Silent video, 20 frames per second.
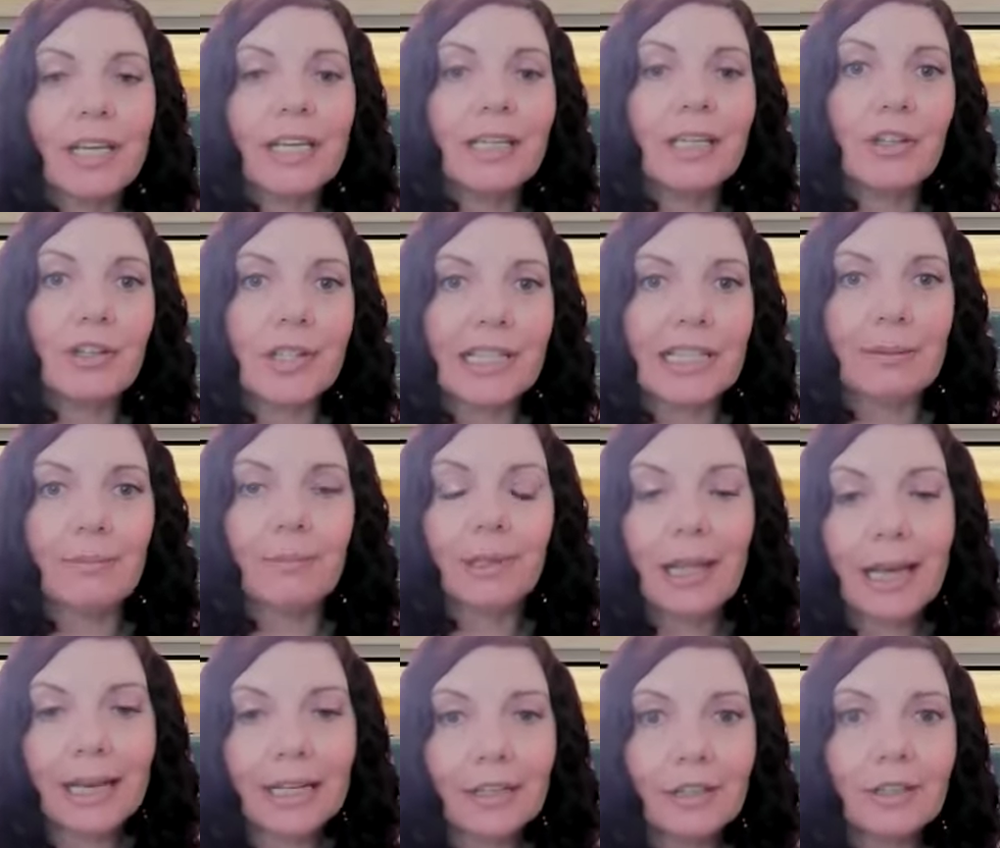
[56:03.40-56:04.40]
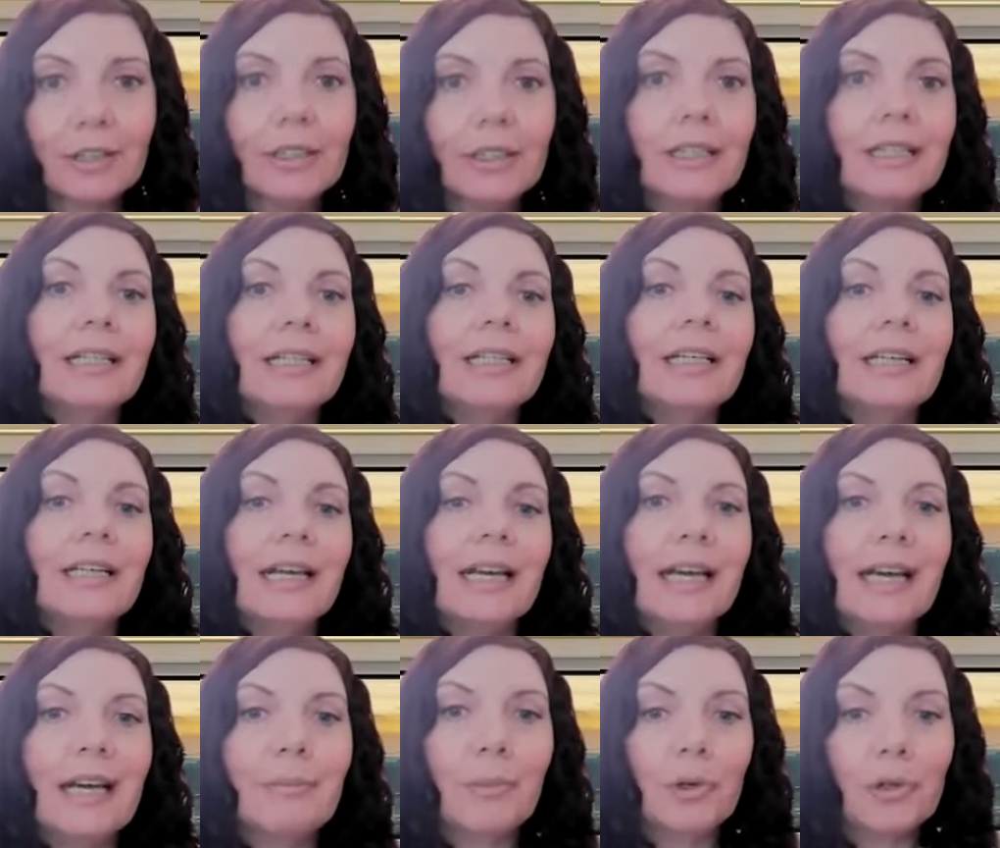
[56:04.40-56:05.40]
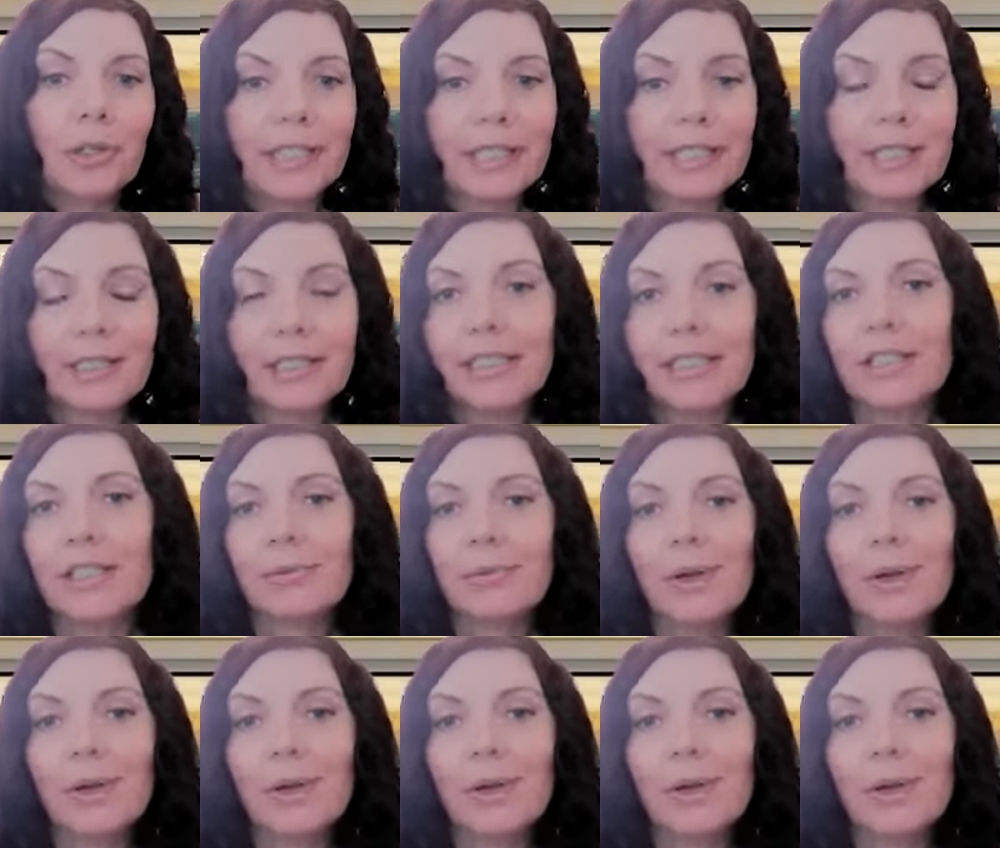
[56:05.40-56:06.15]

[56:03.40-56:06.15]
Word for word: So making your sleep lighter and more easily